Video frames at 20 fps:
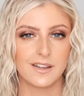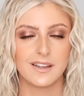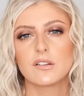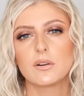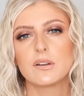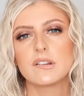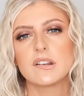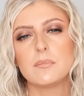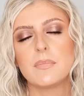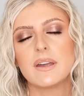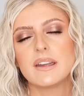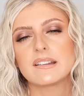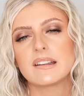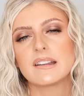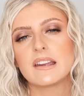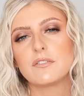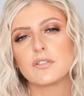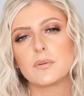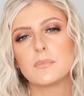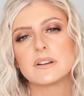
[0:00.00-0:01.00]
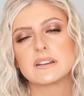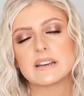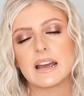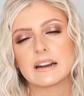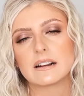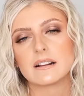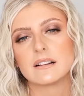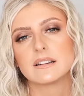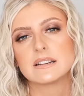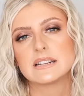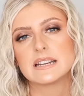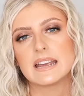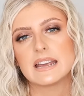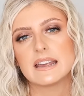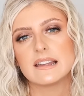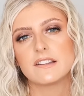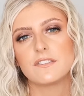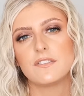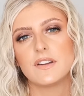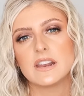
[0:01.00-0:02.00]
So as you may see from the title,
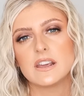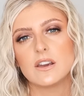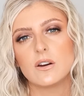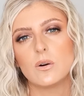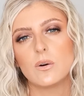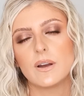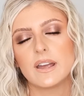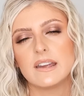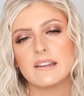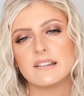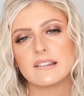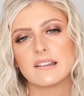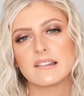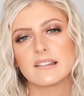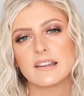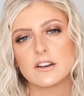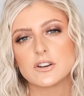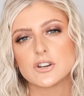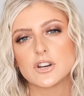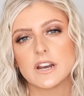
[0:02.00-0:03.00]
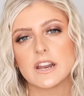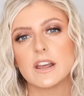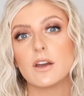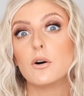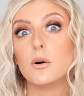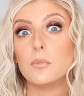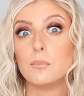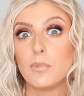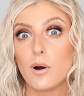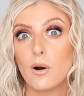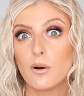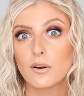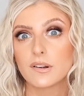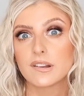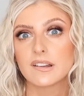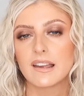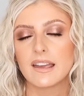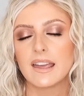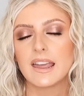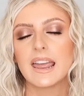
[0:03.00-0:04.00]
today's video is essentially
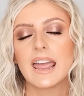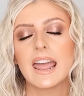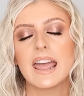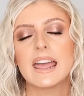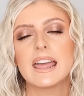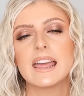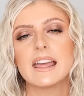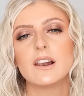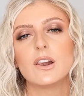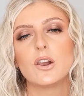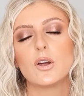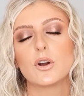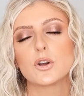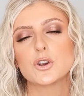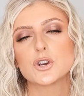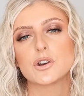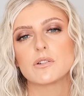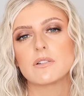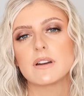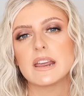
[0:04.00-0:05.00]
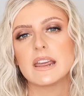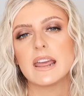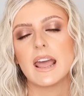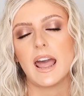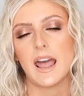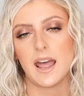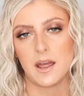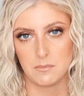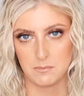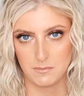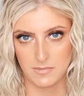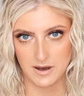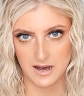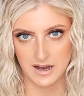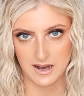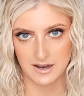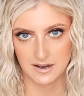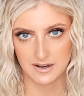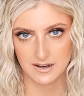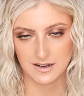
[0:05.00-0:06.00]
unboxing a luxury
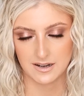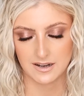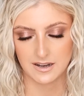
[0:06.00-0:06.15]
handbag.